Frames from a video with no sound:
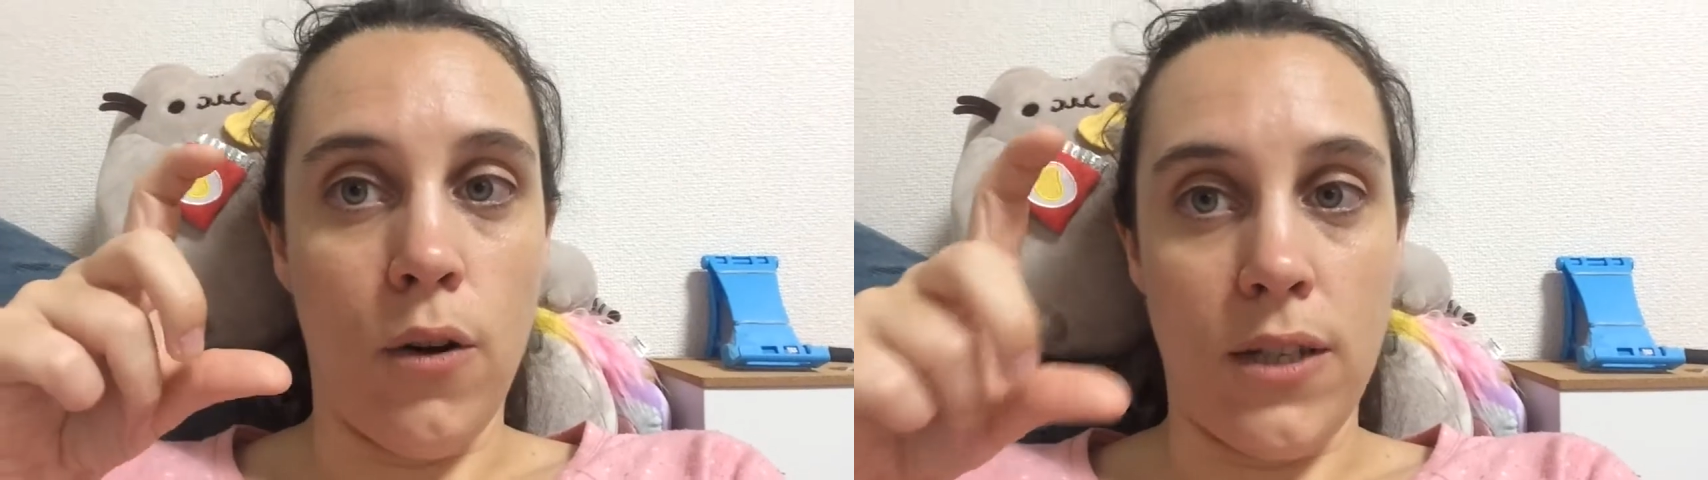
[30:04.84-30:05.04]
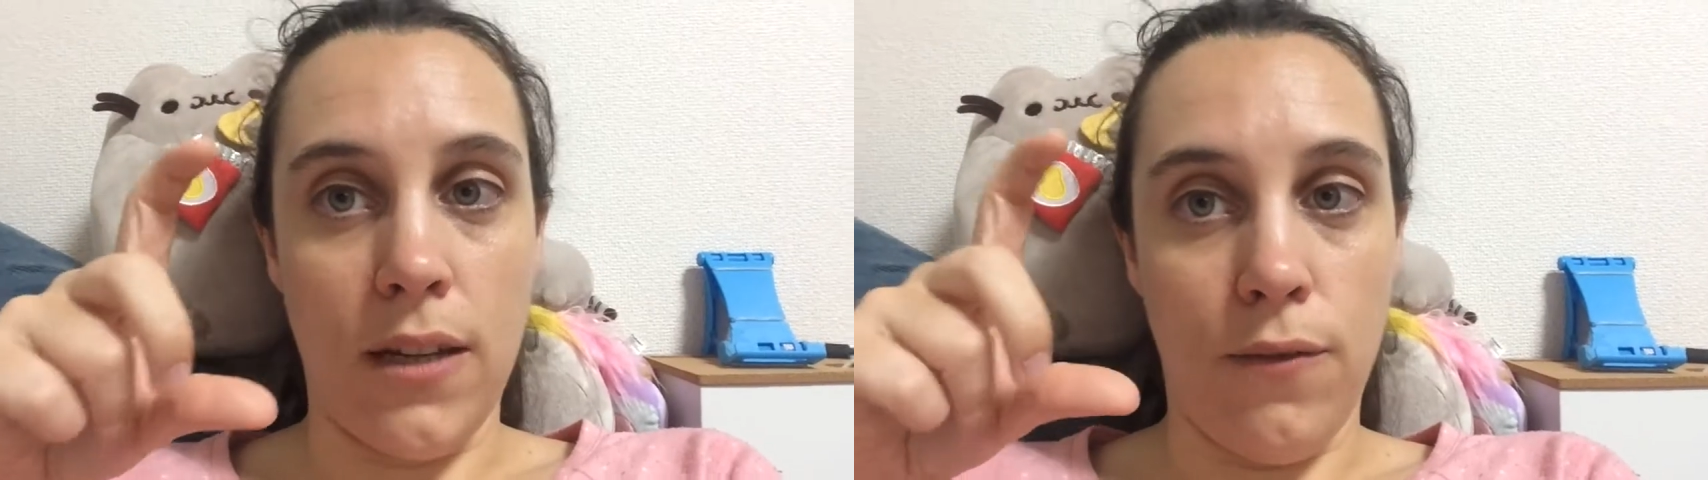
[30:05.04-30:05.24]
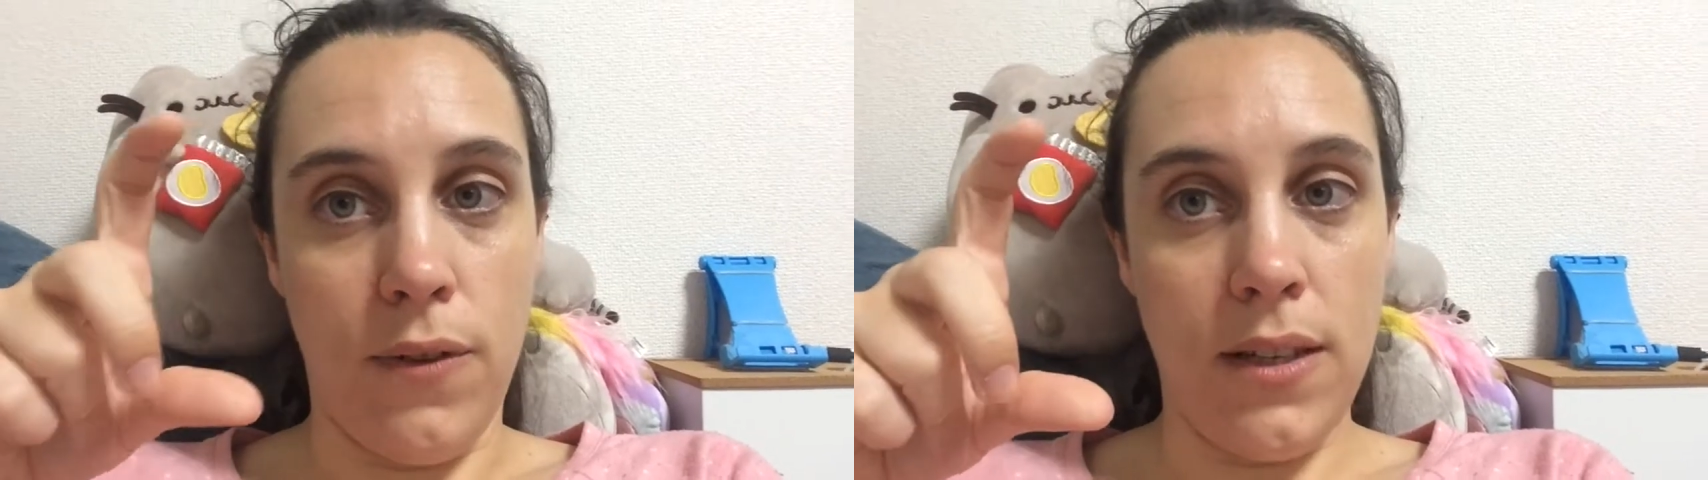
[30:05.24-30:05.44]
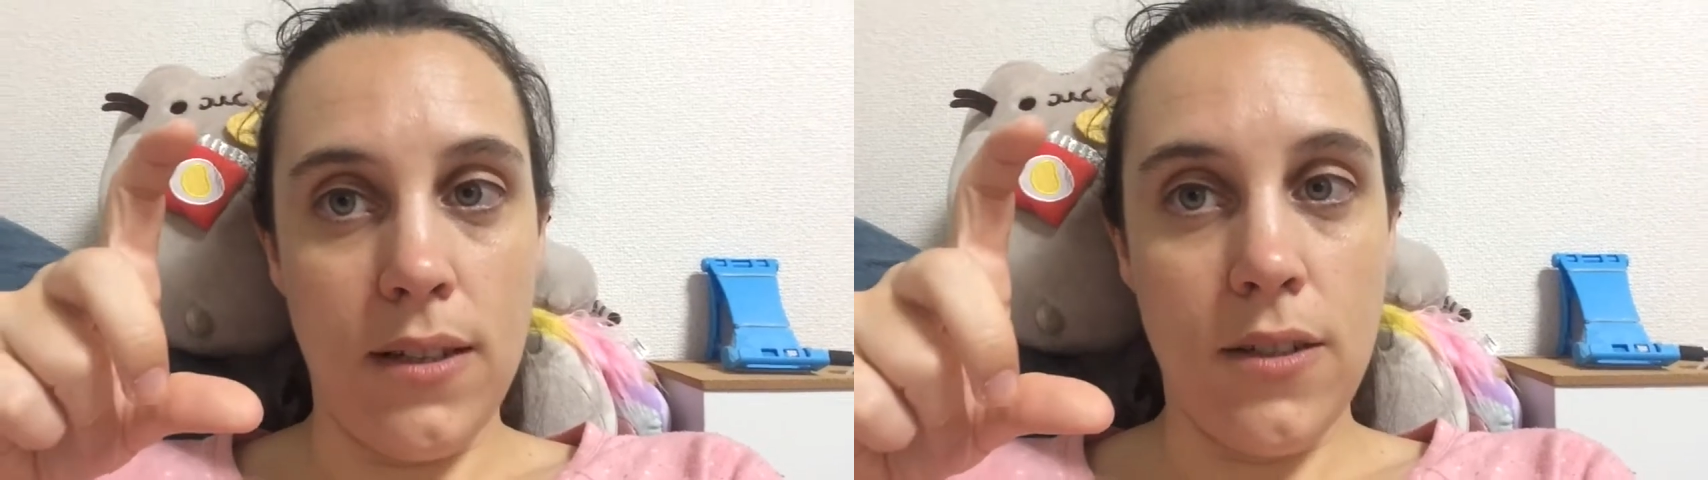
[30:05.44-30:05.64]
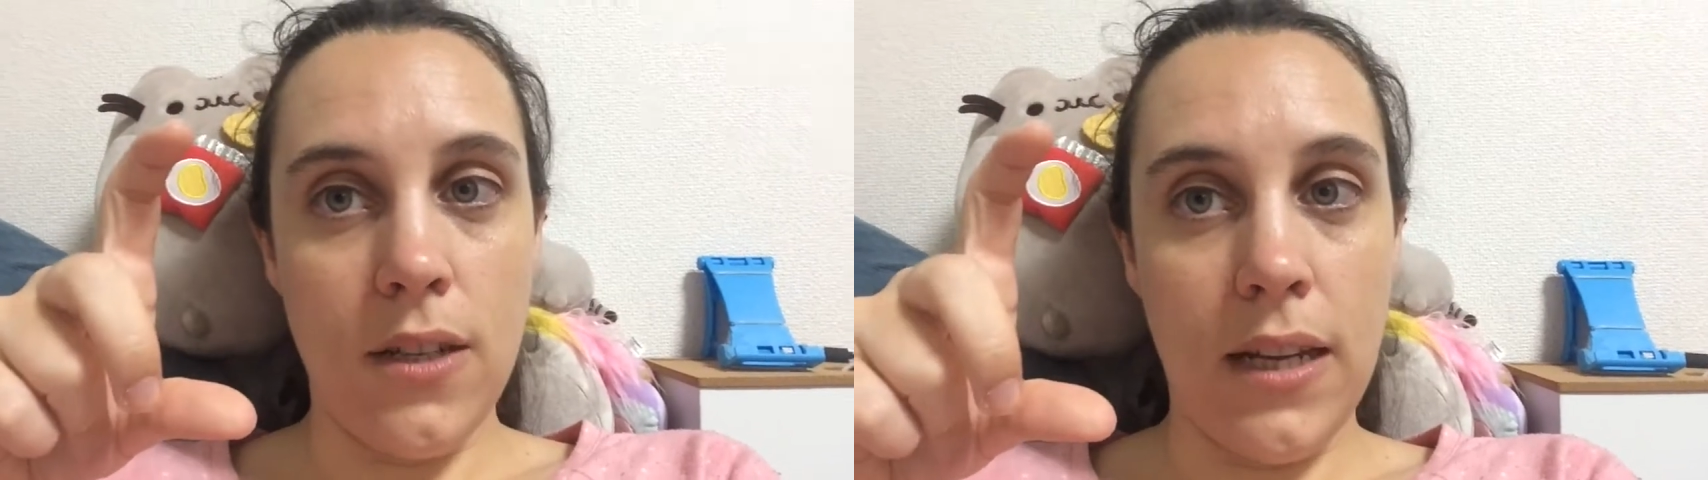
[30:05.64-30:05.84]
how they fit
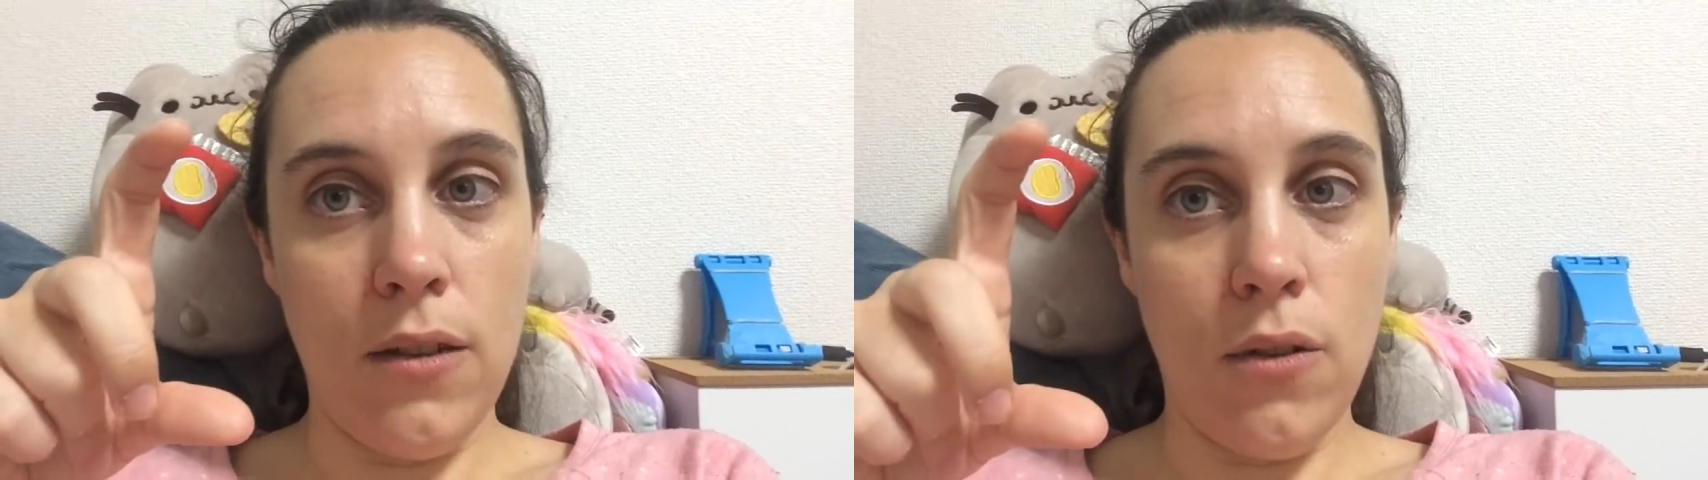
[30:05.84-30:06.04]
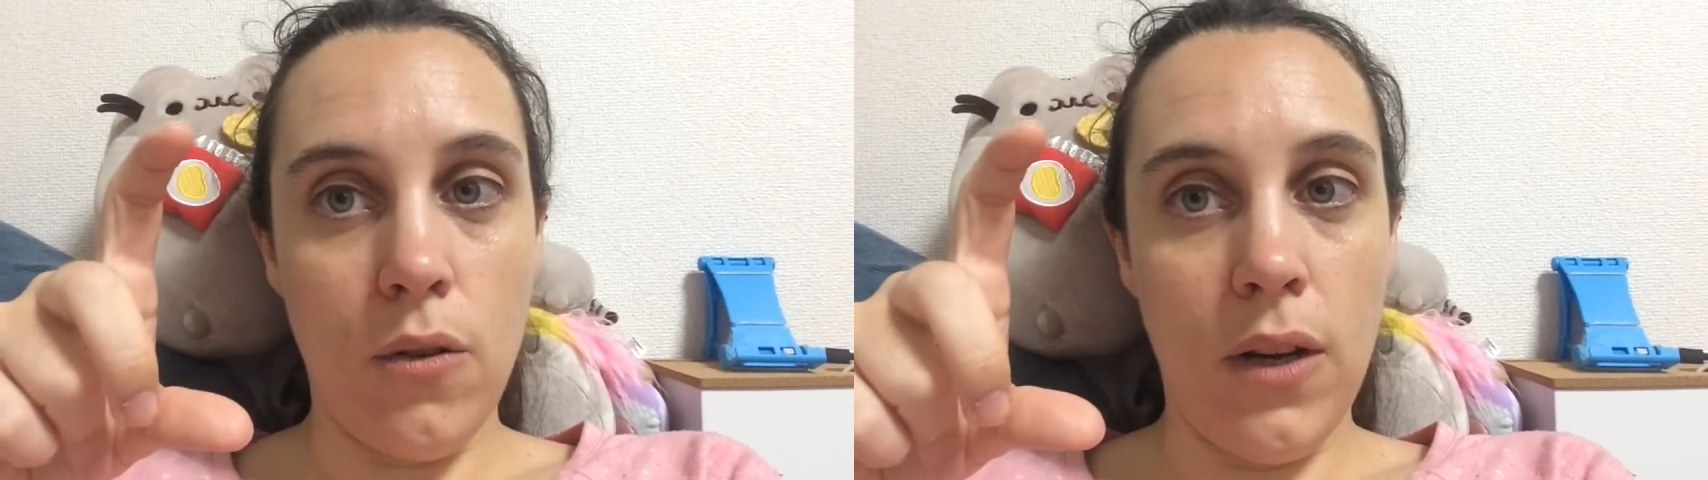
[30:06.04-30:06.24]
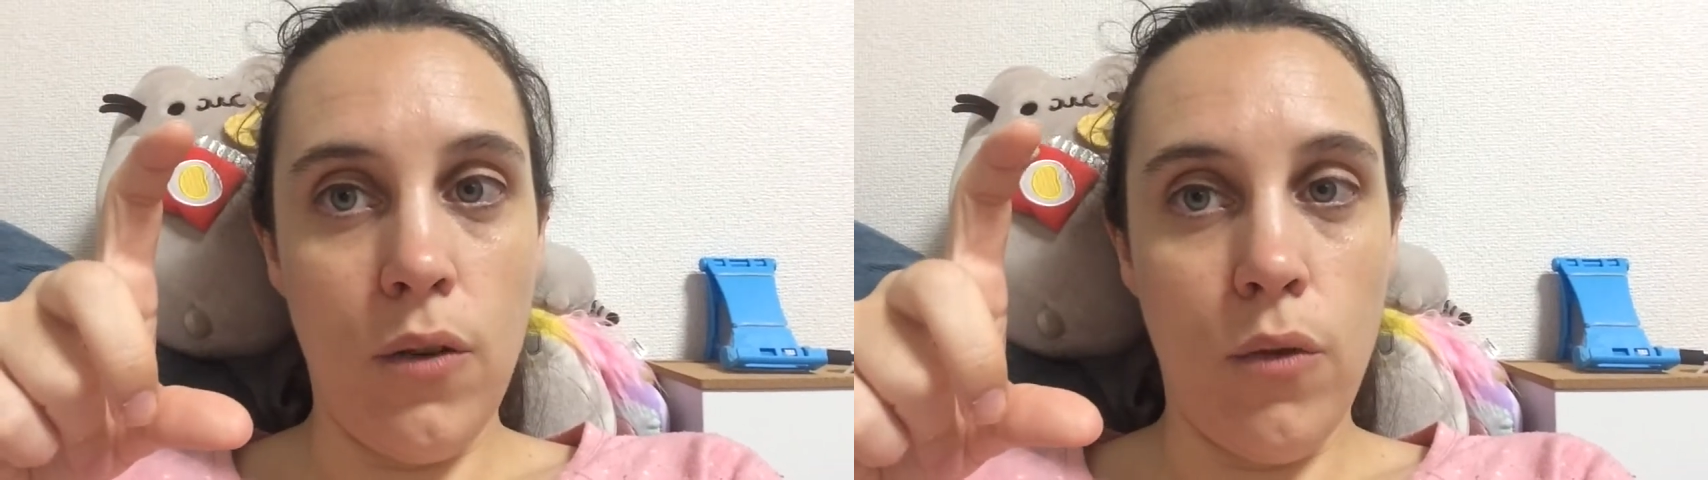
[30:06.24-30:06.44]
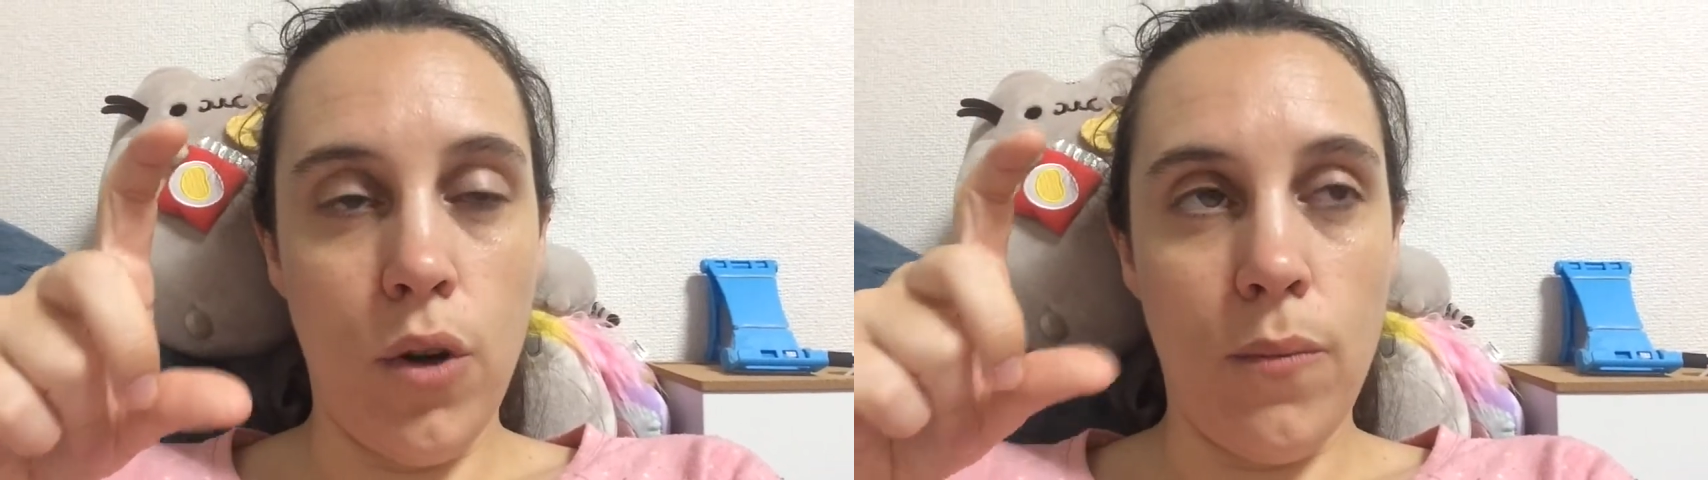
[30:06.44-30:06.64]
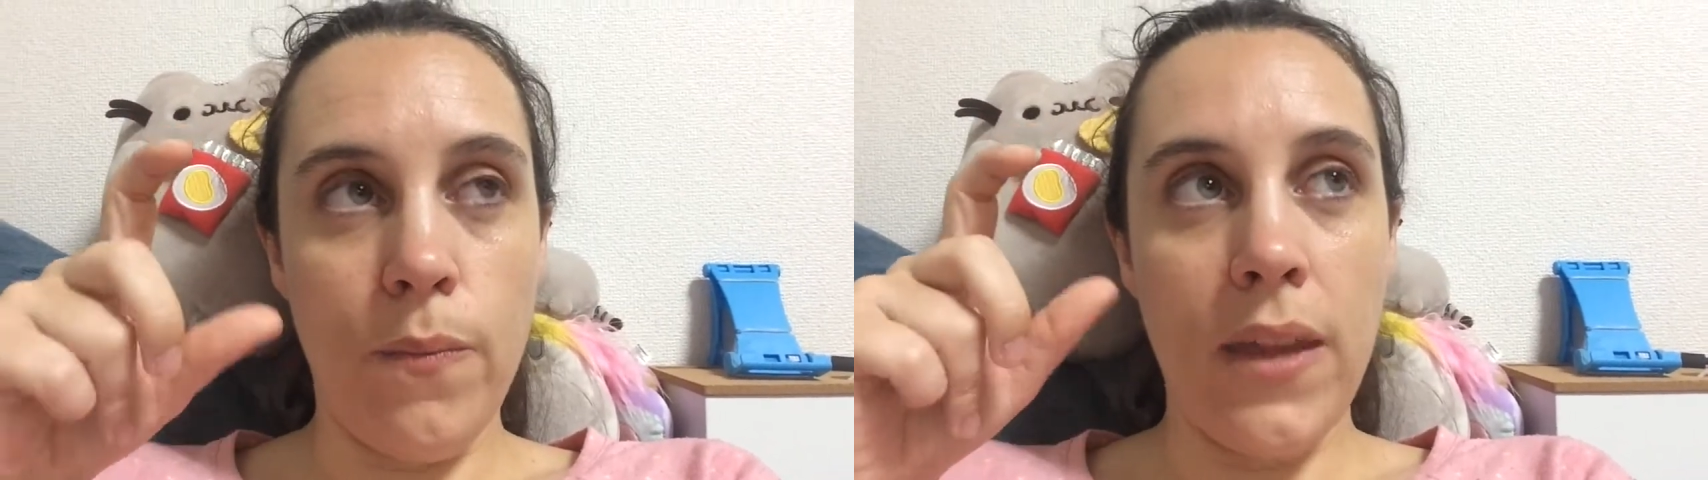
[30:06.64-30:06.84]
in the Nendoroid
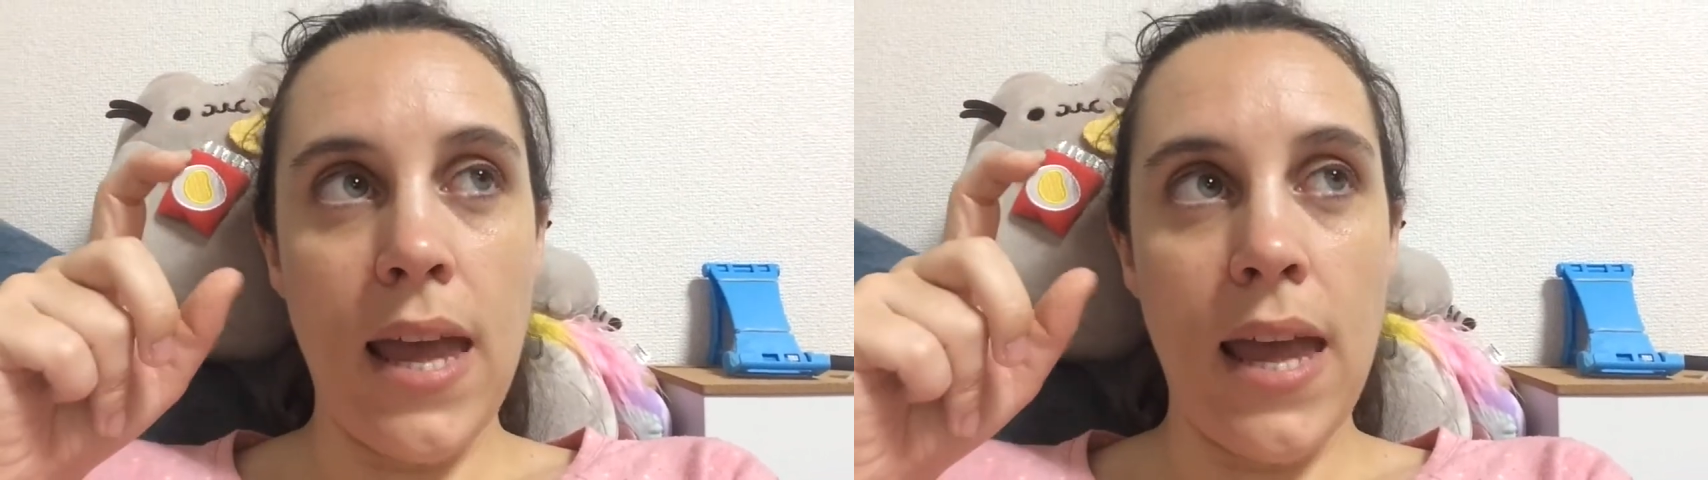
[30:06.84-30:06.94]
room.